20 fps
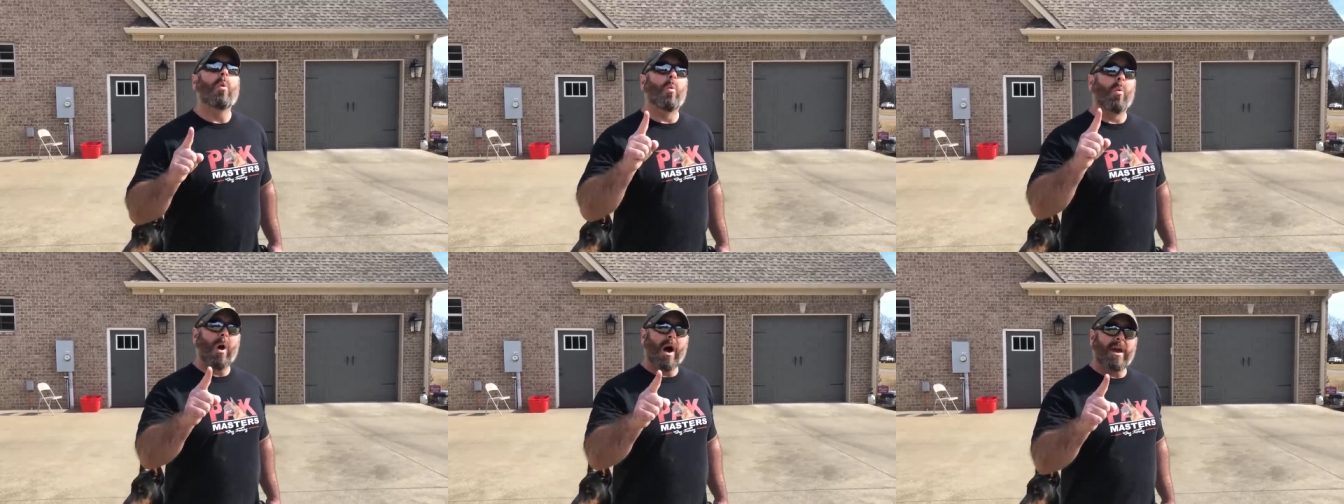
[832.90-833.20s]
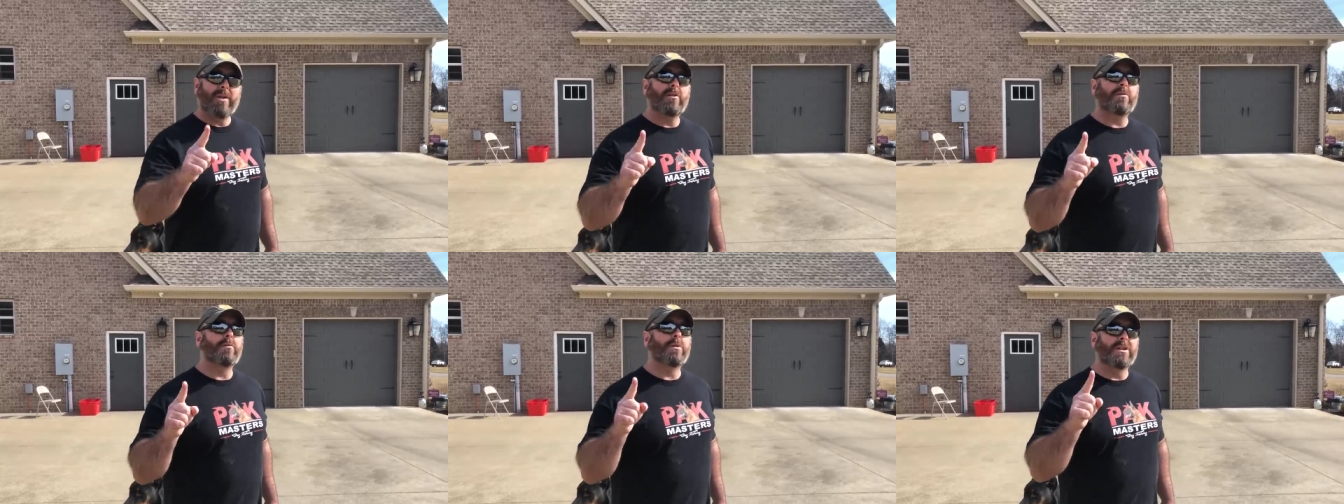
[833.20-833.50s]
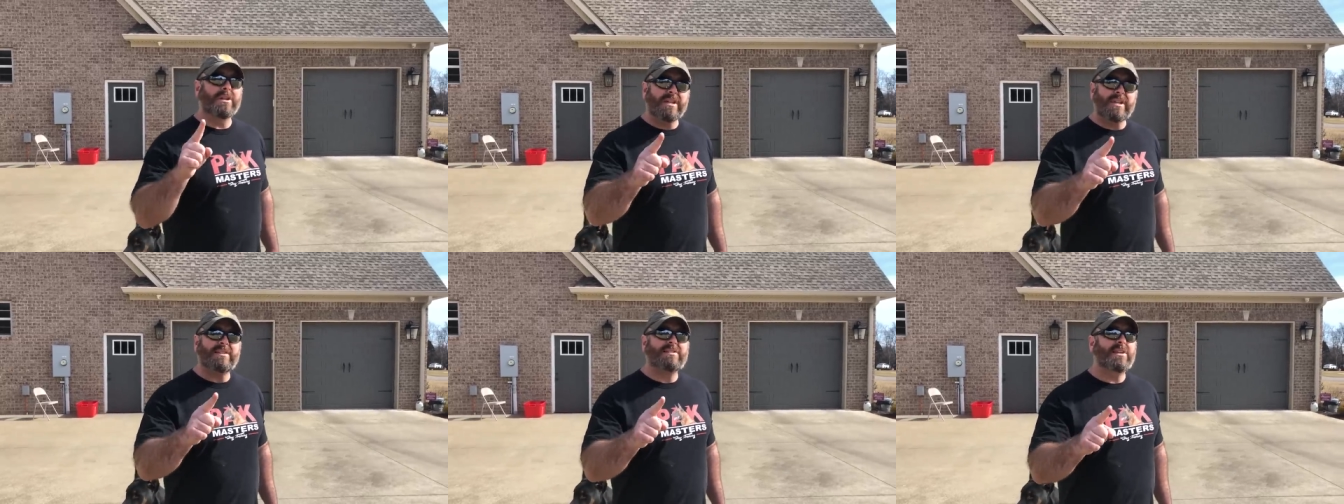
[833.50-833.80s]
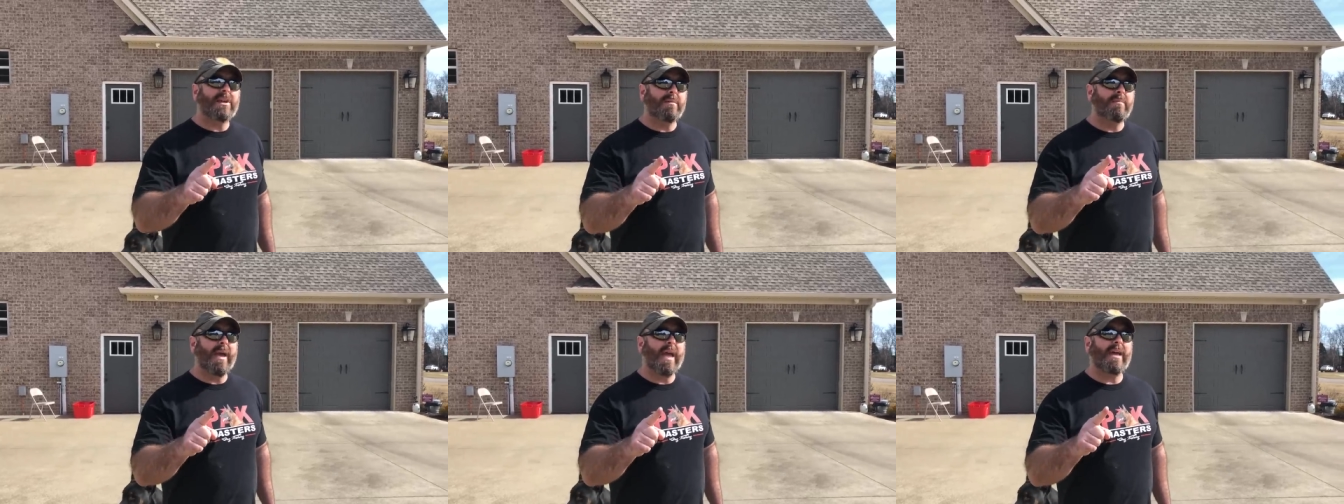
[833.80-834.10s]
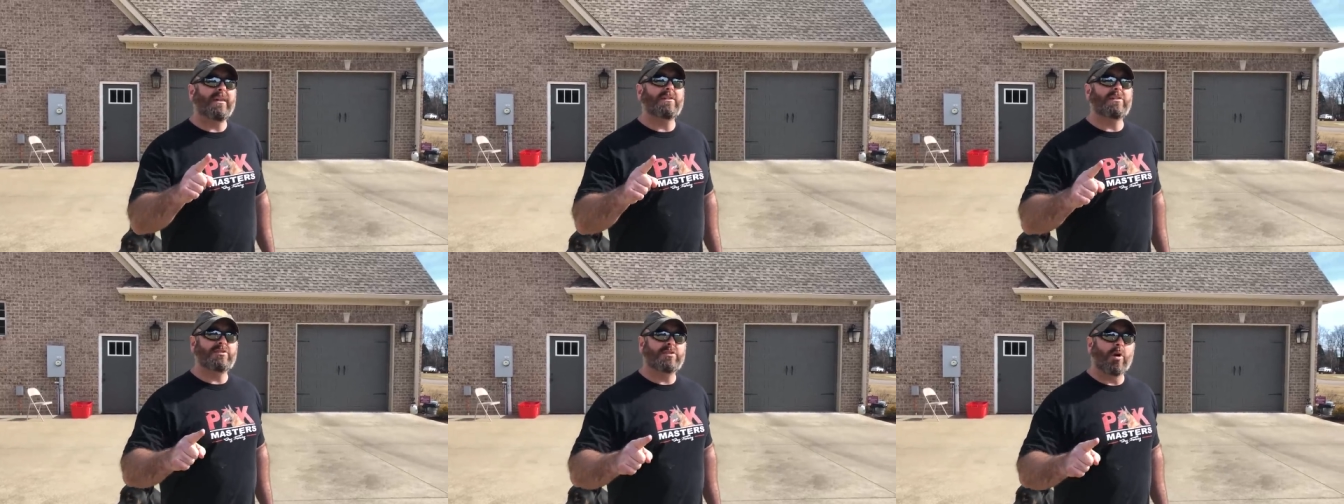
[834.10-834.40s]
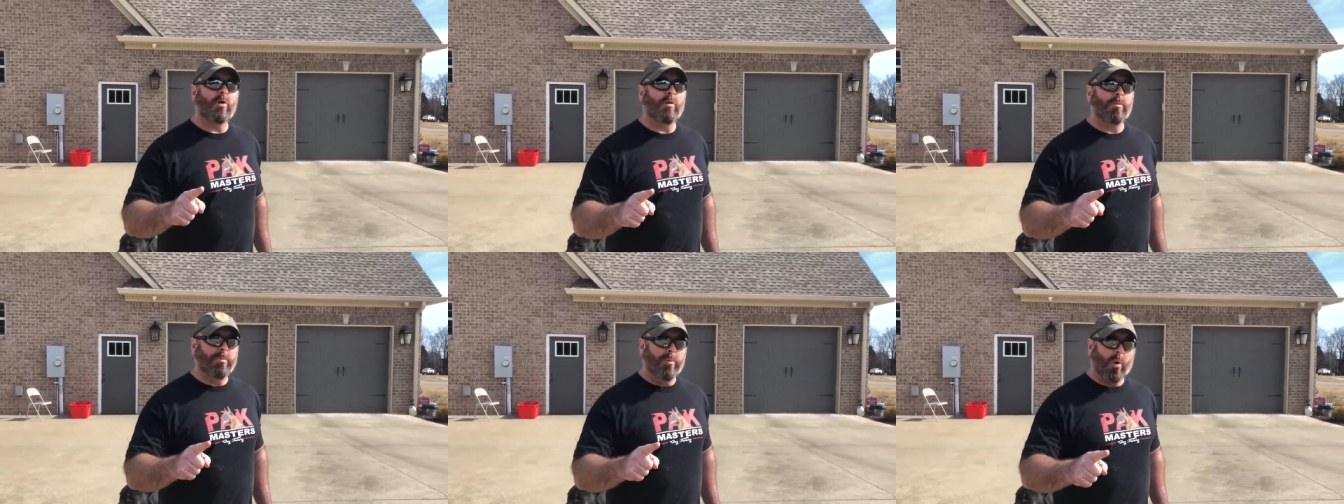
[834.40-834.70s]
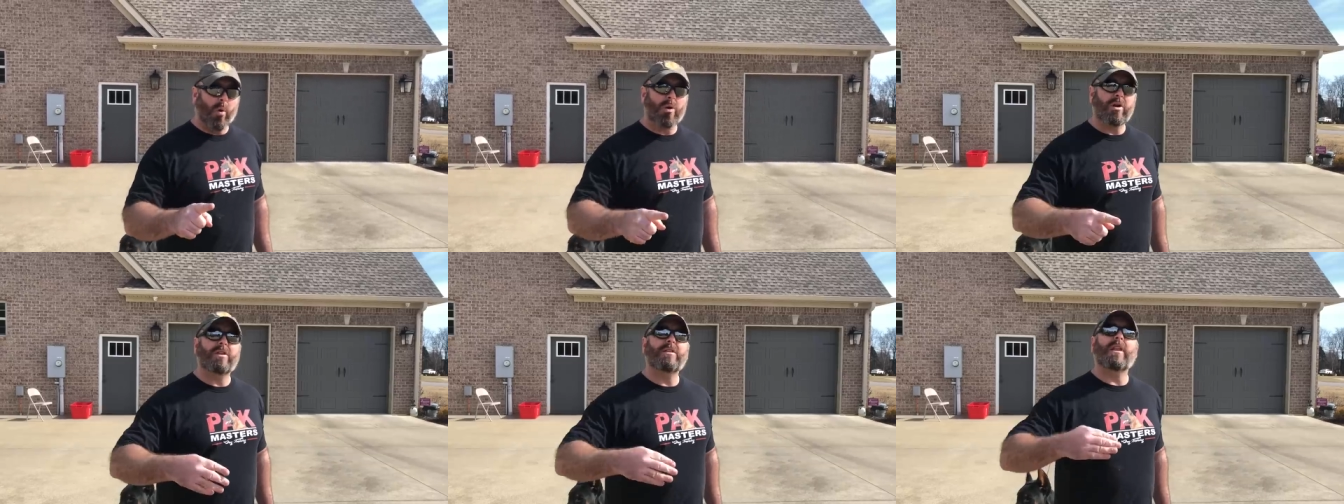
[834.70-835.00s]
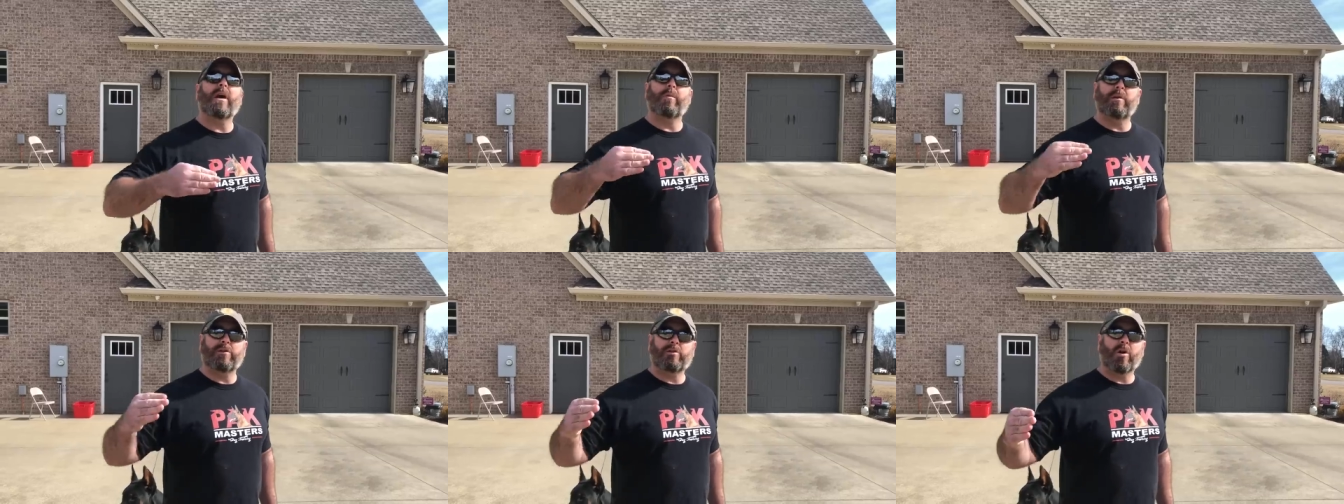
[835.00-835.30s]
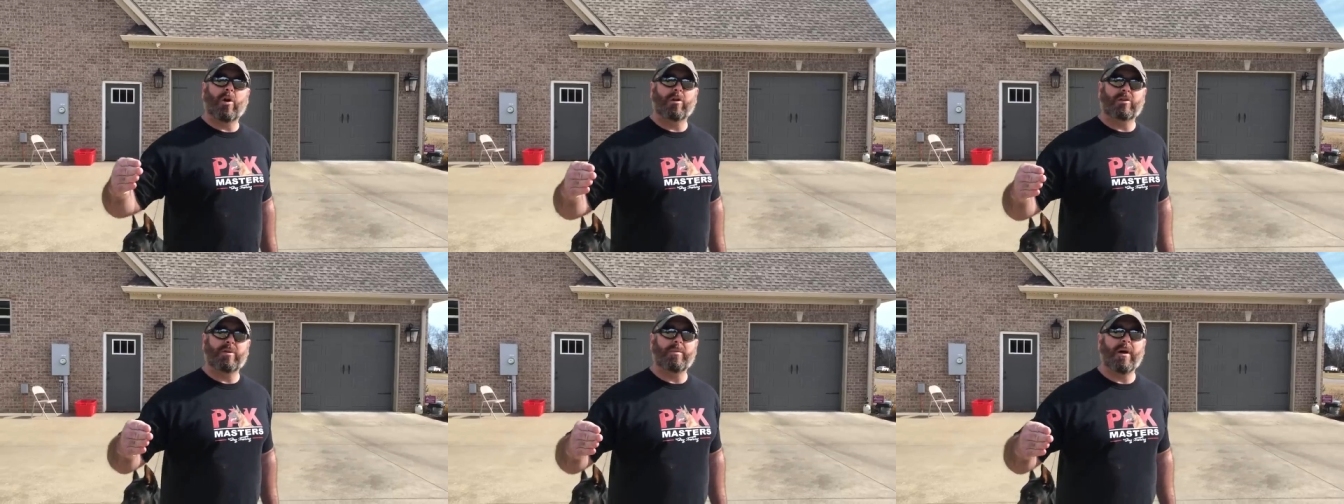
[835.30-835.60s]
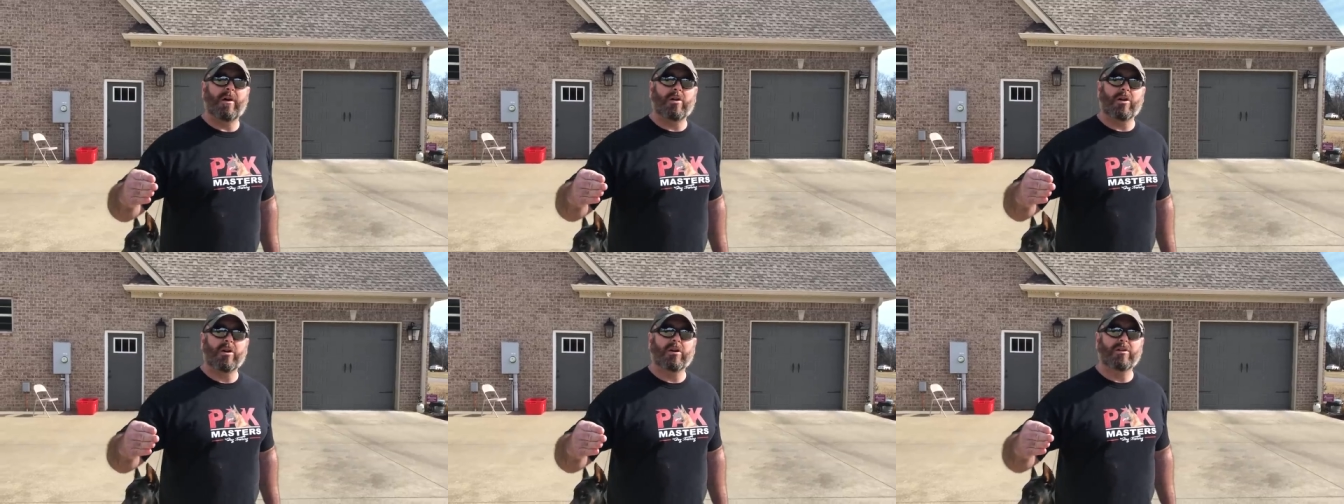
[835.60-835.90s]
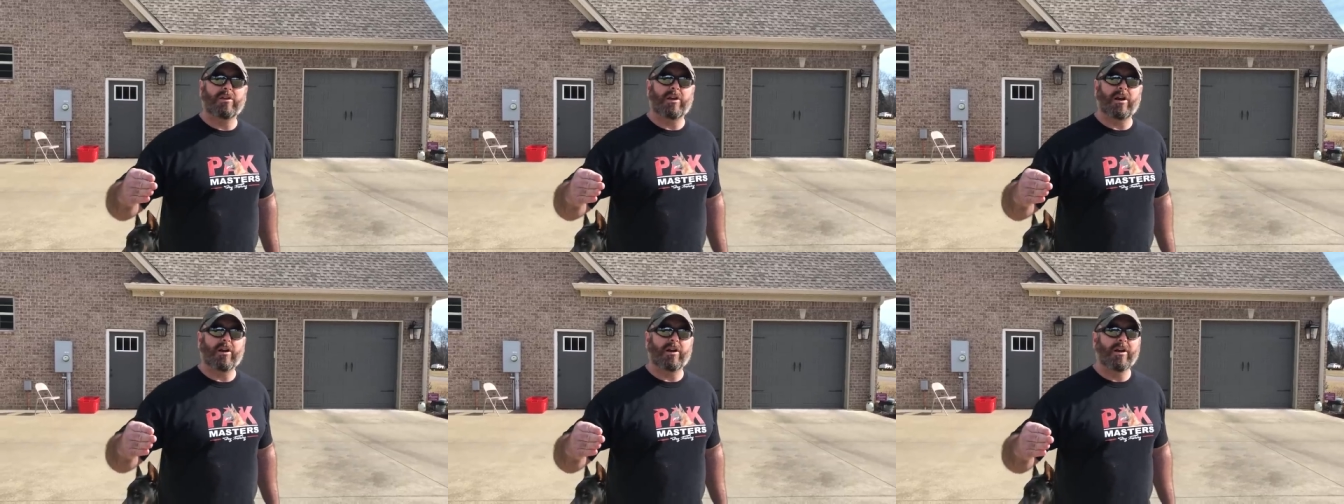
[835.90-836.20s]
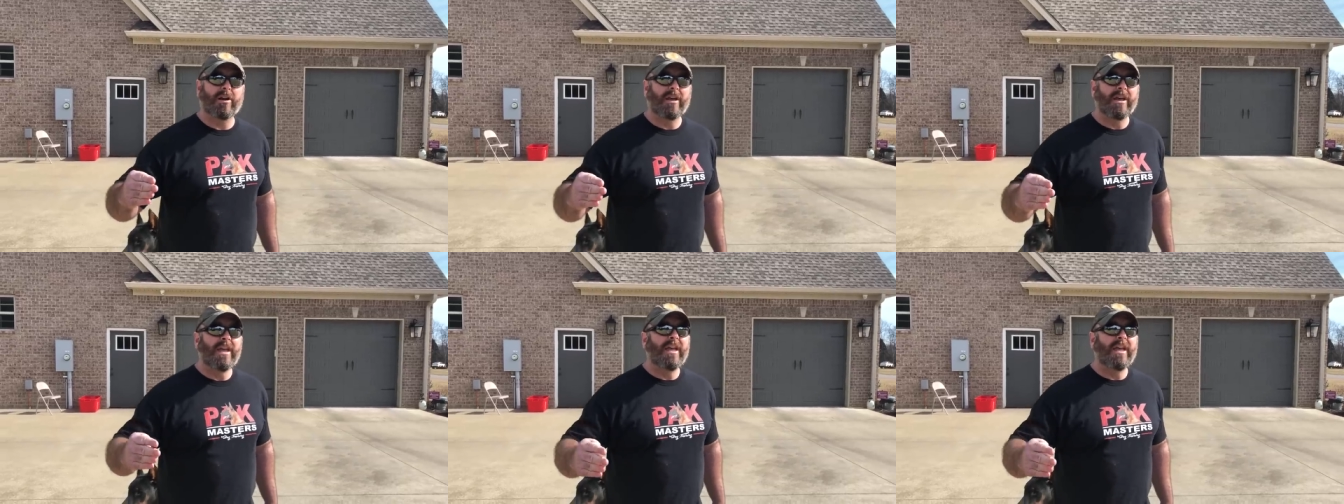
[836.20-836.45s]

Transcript: Why the release command is so important that we talked about earlier,